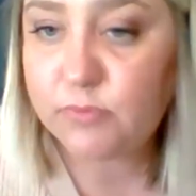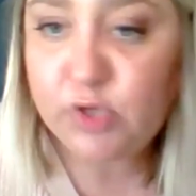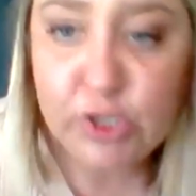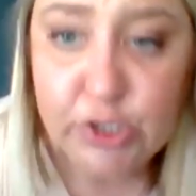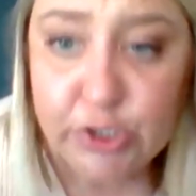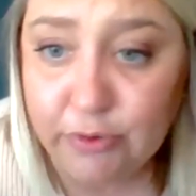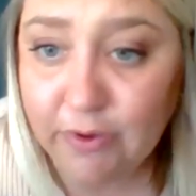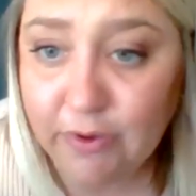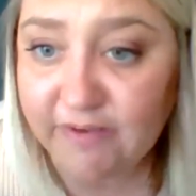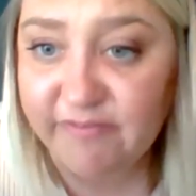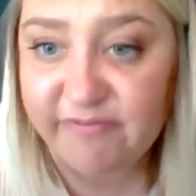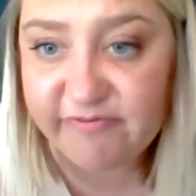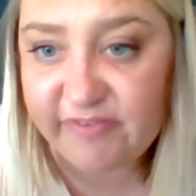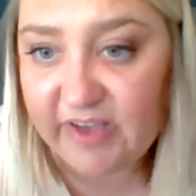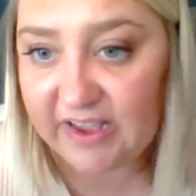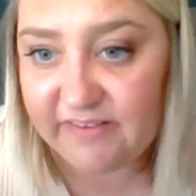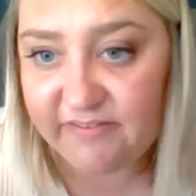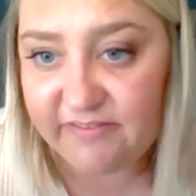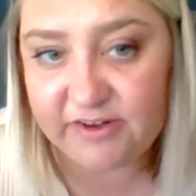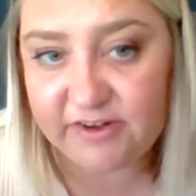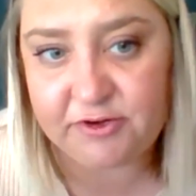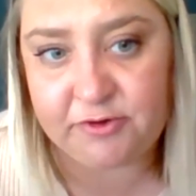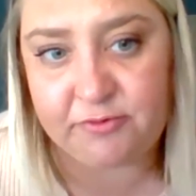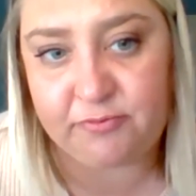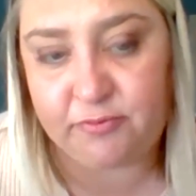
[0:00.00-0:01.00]
You have
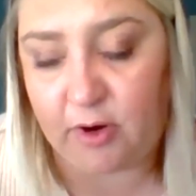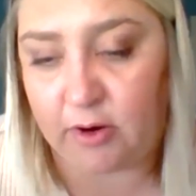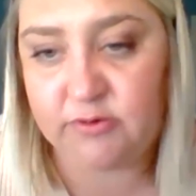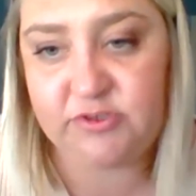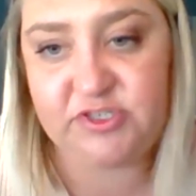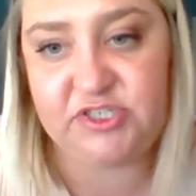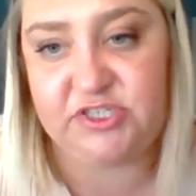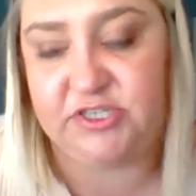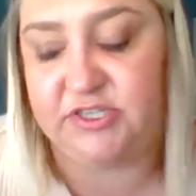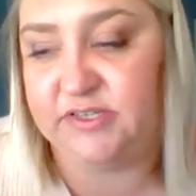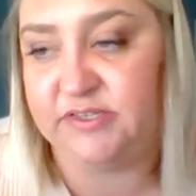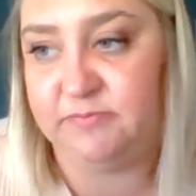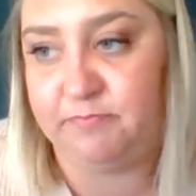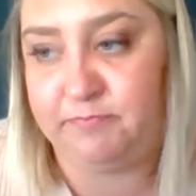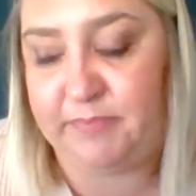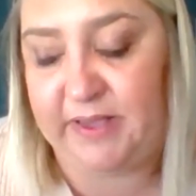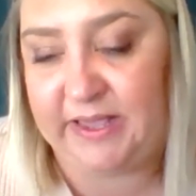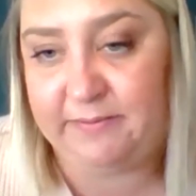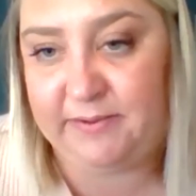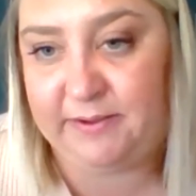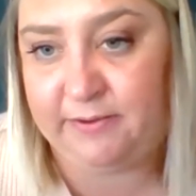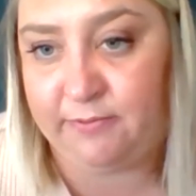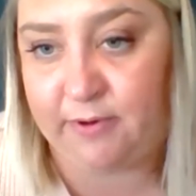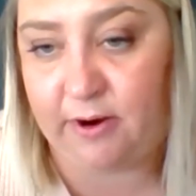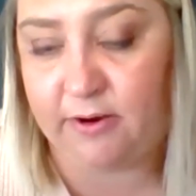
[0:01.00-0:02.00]
500 roaches,
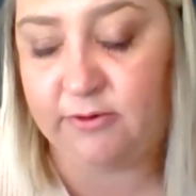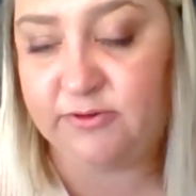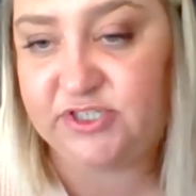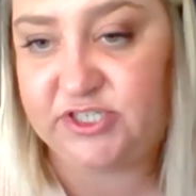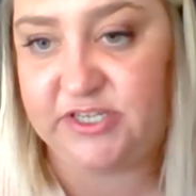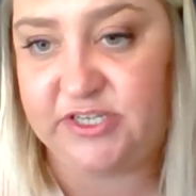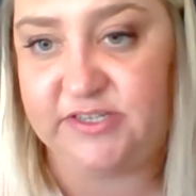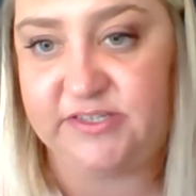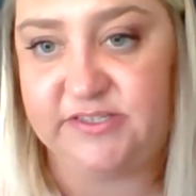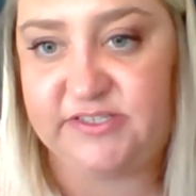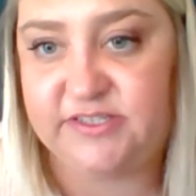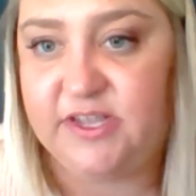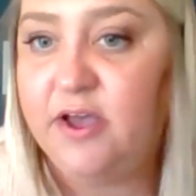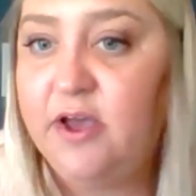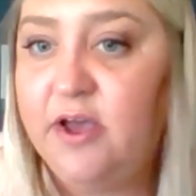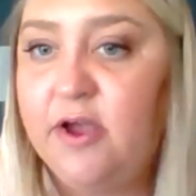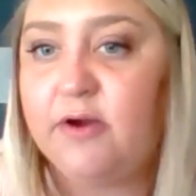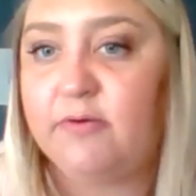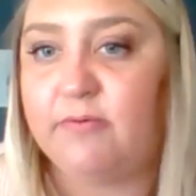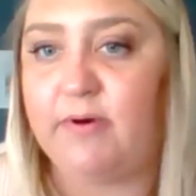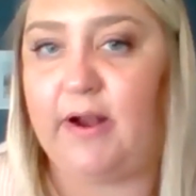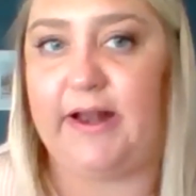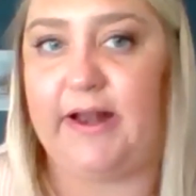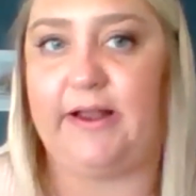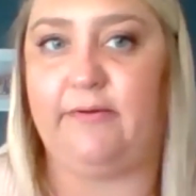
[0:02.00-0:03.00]
baby roaches
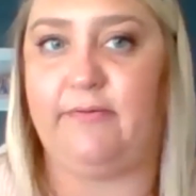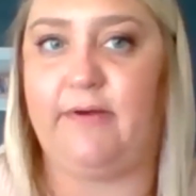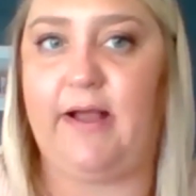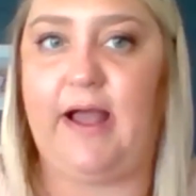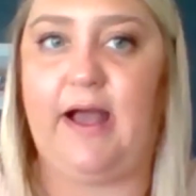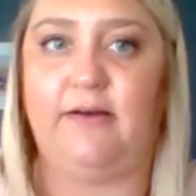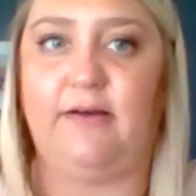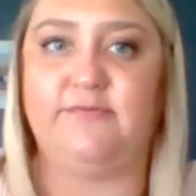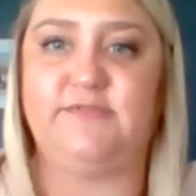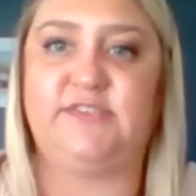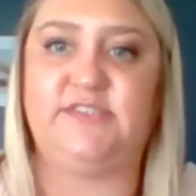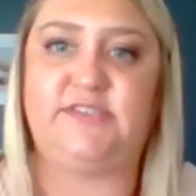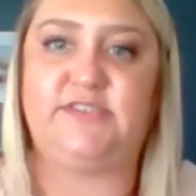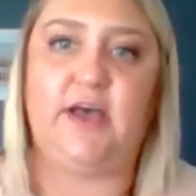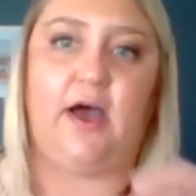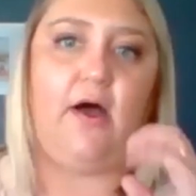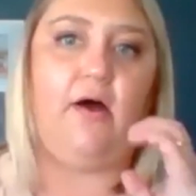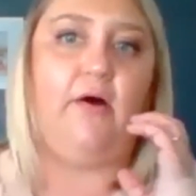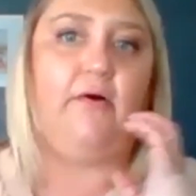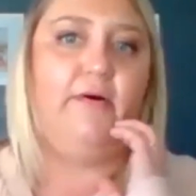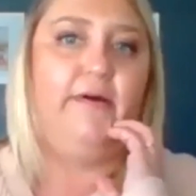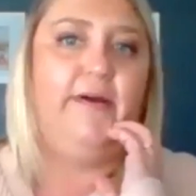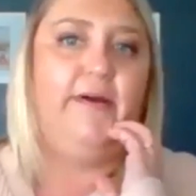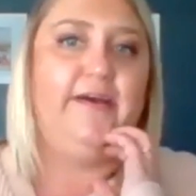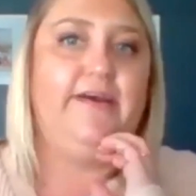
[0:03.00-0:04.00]
running around.
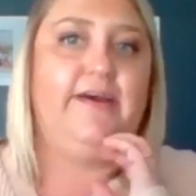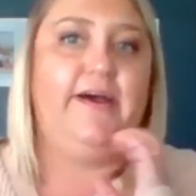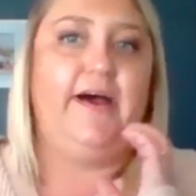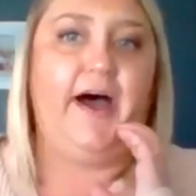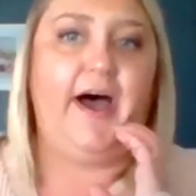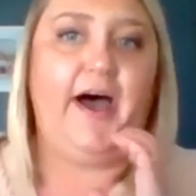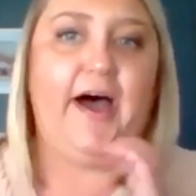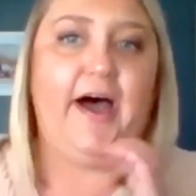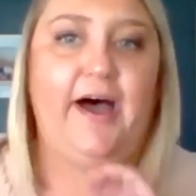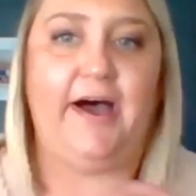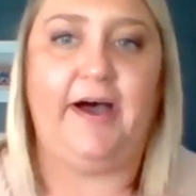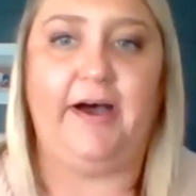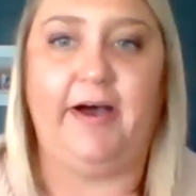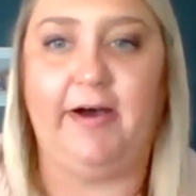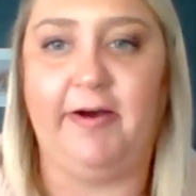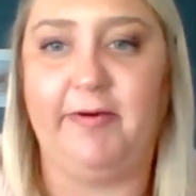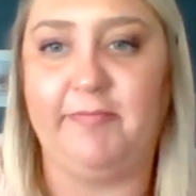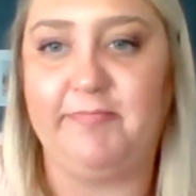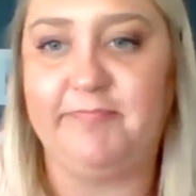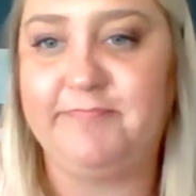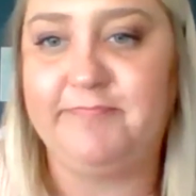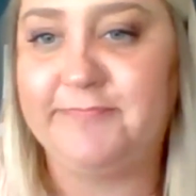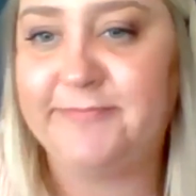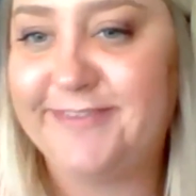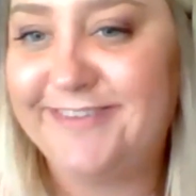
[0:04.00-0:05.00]
So
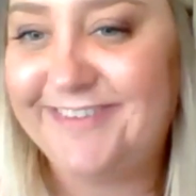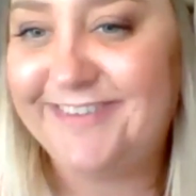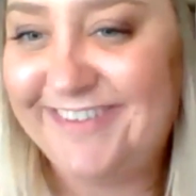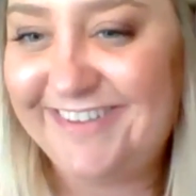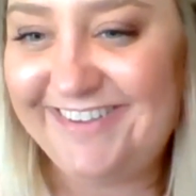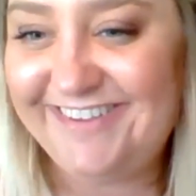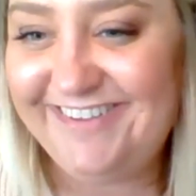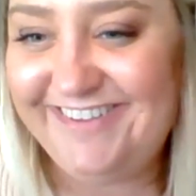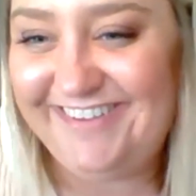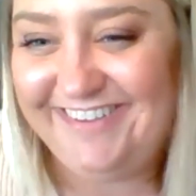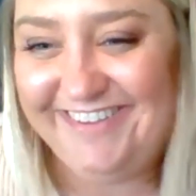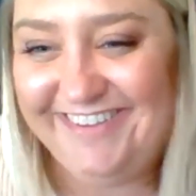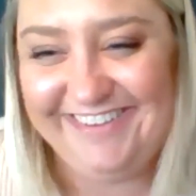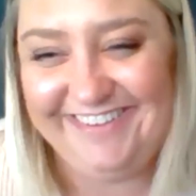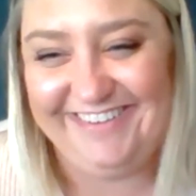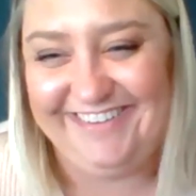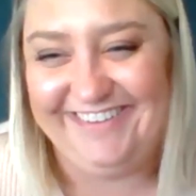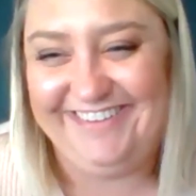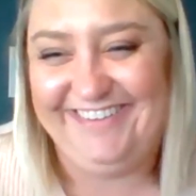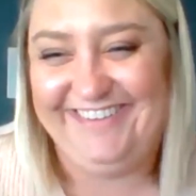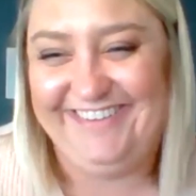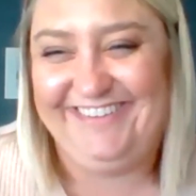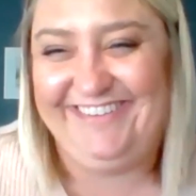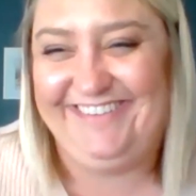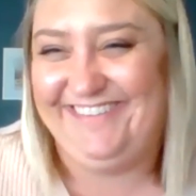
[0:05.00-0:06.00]
make sure you
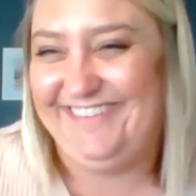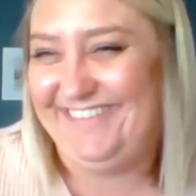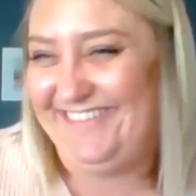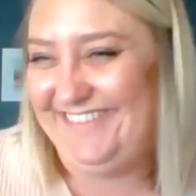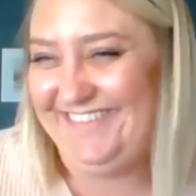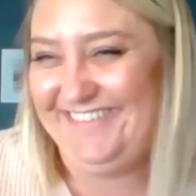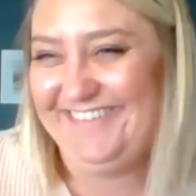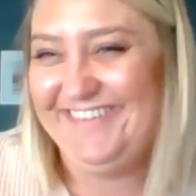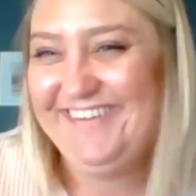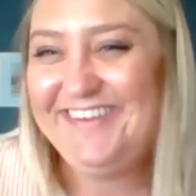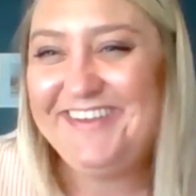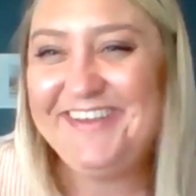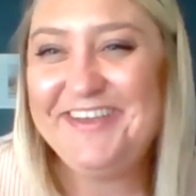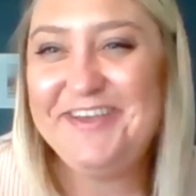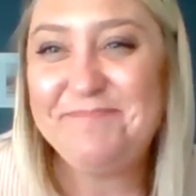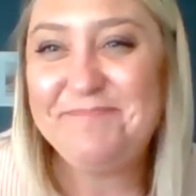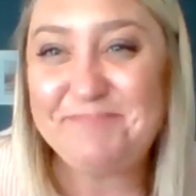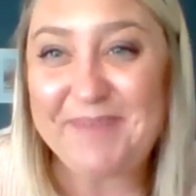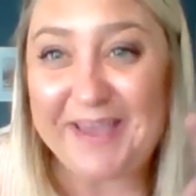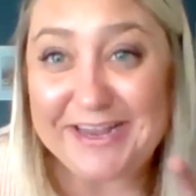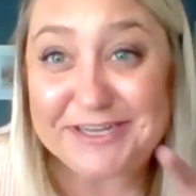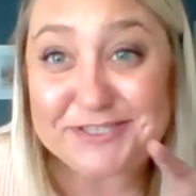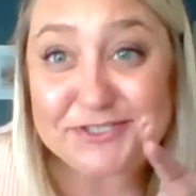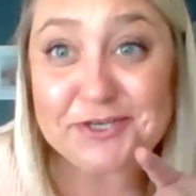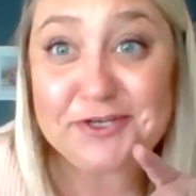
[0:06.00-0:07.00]

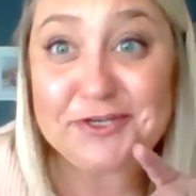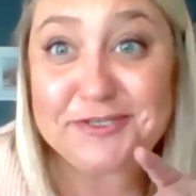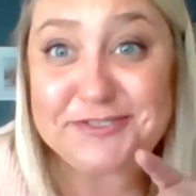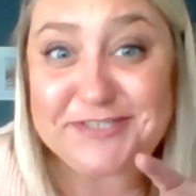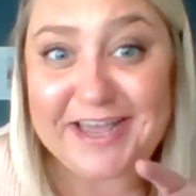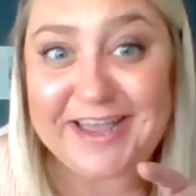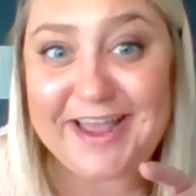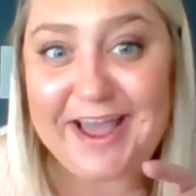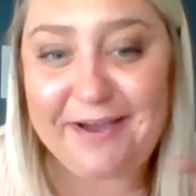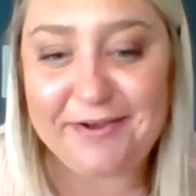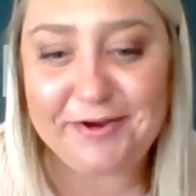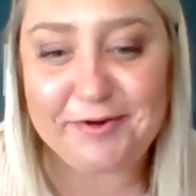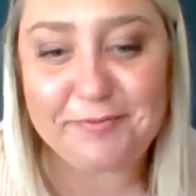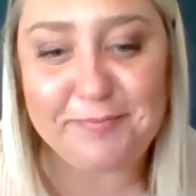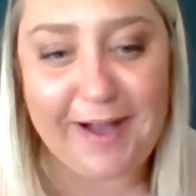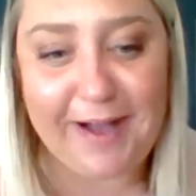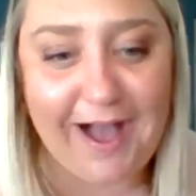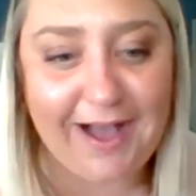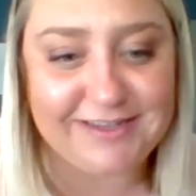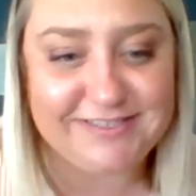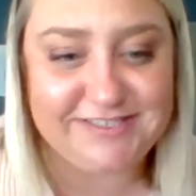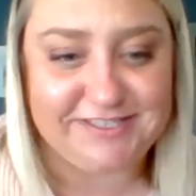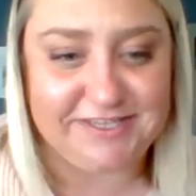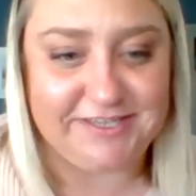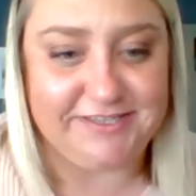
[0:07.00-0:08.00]
take out your
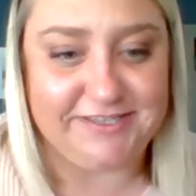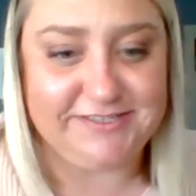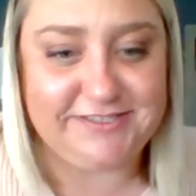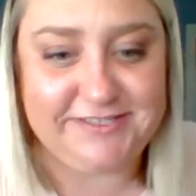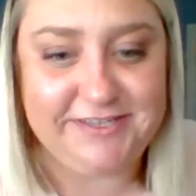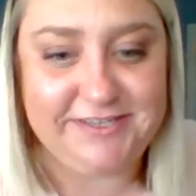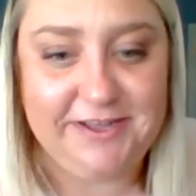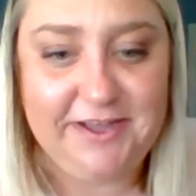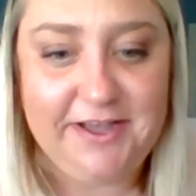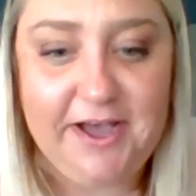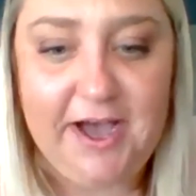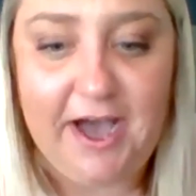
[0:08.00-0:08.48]
boxes.